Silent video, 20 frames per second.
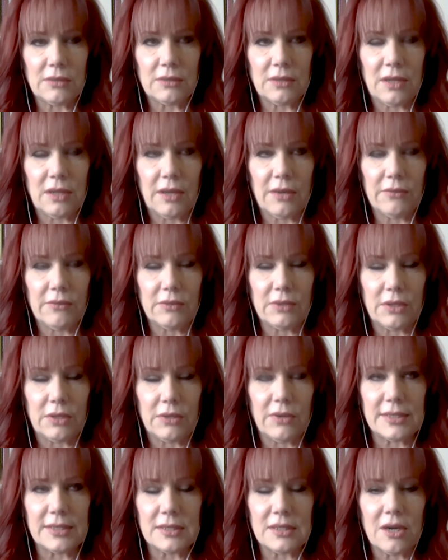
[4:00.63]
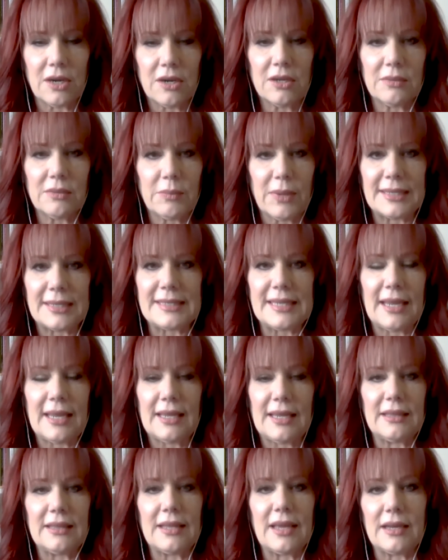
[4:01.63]
I started by
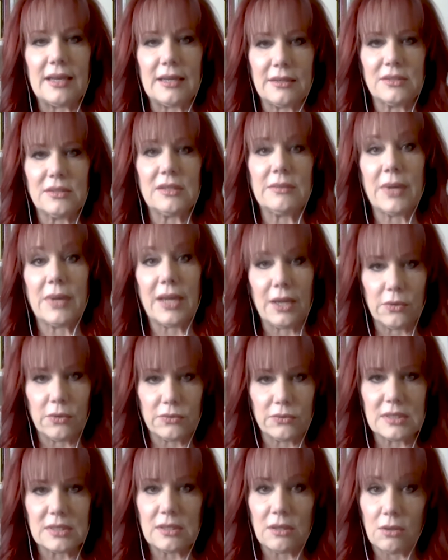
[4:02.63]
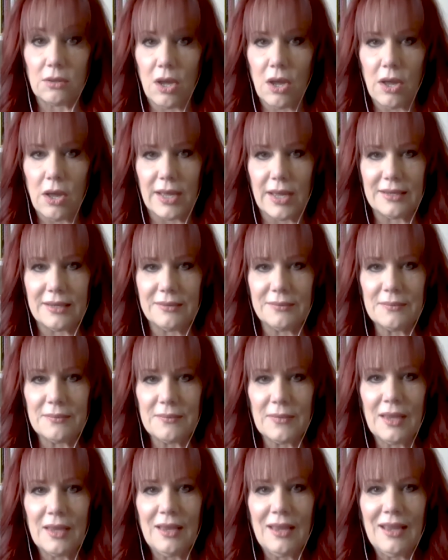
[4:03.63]
taking that into my own salon
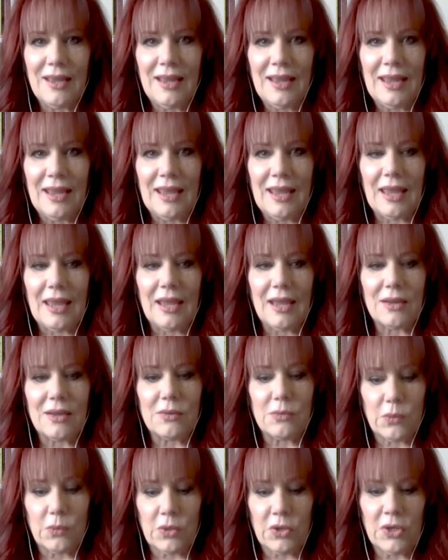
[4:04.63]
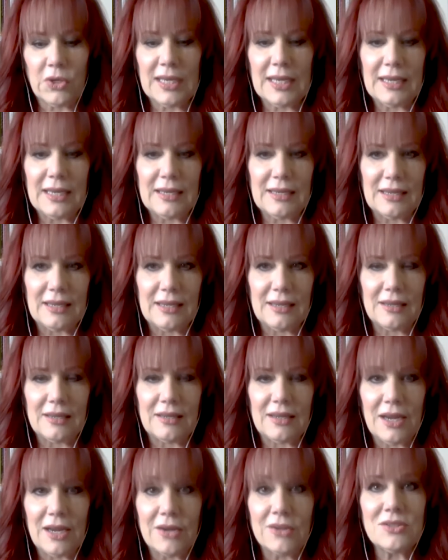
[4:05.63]
and working in
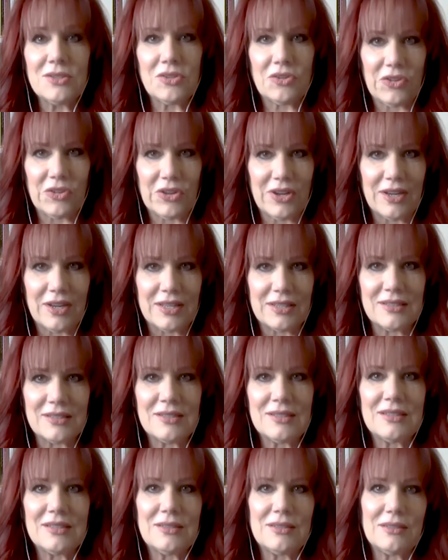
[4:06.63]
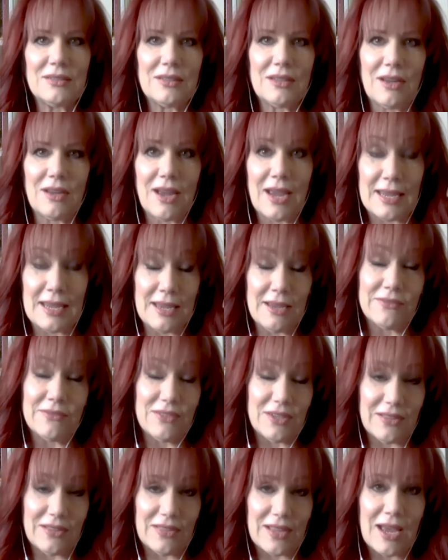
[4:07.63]
hair salons. I have
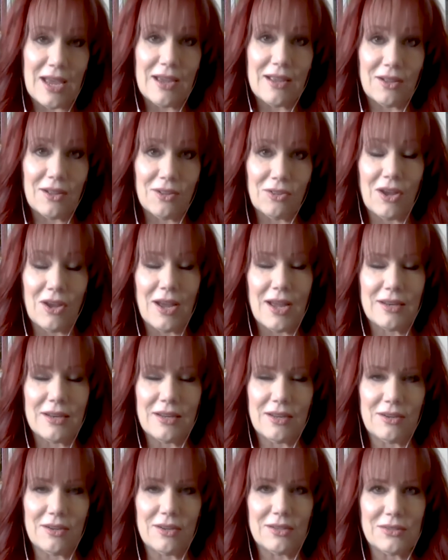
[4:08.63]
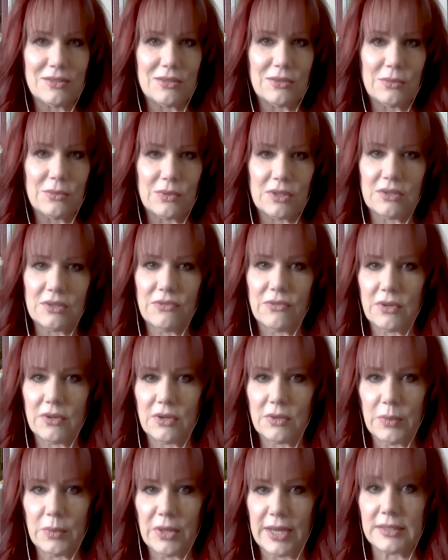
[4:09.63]
done that a lot, and also worked
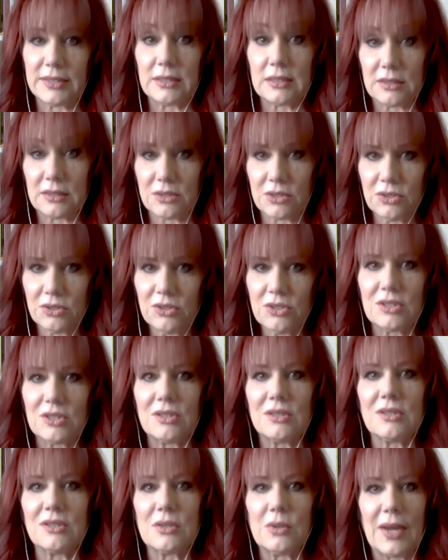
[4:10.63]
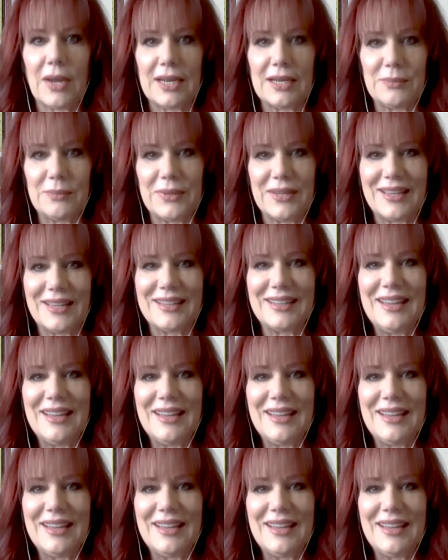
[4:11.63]
for plastic surgeons quite a bit.